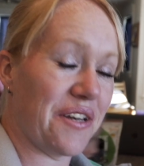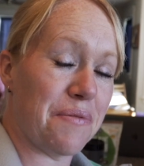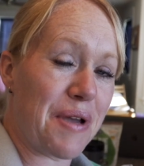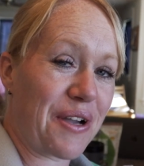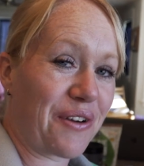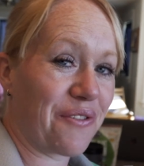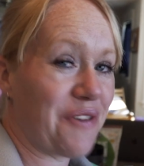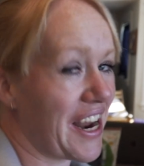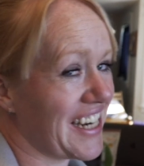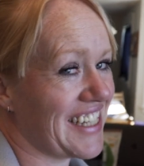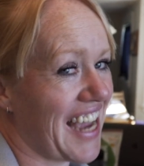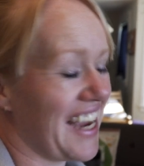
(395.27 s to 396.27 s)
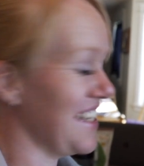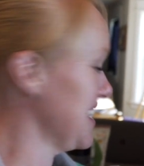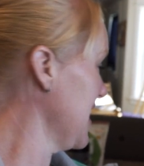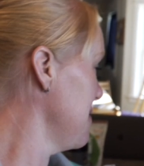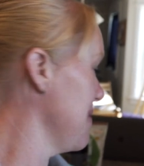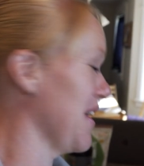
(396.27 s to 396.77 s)
It'll be a great day.
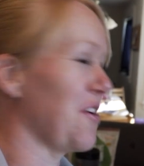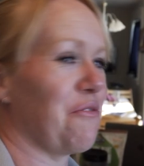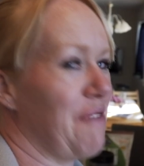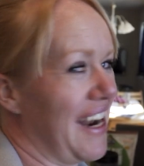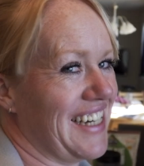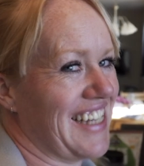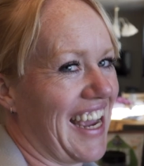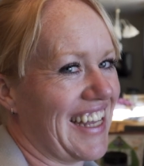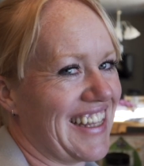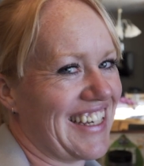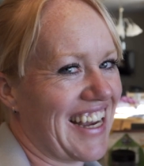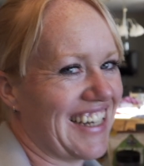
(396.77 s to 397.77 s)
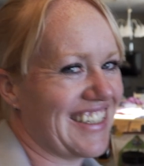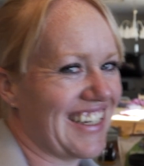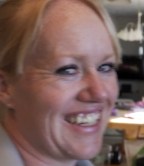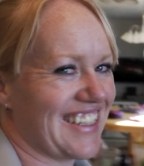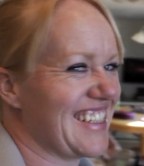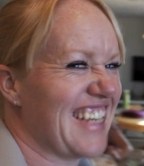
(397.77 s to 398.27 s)
It's going to be a great day at the
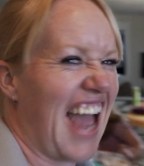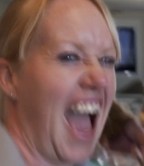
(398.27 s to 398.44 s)
dentist.